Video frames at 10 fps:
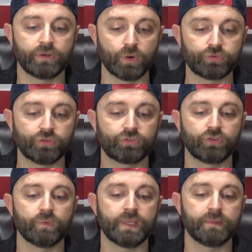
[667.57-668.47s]
doses
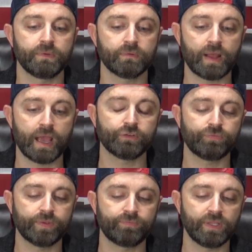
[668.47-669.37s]
to immunize
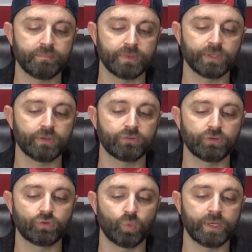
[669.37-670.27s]
15 million to
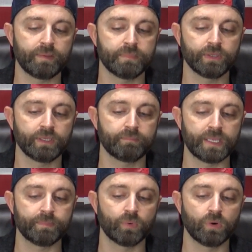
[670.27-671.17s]
20 million
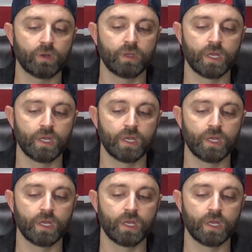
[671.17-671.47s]
people,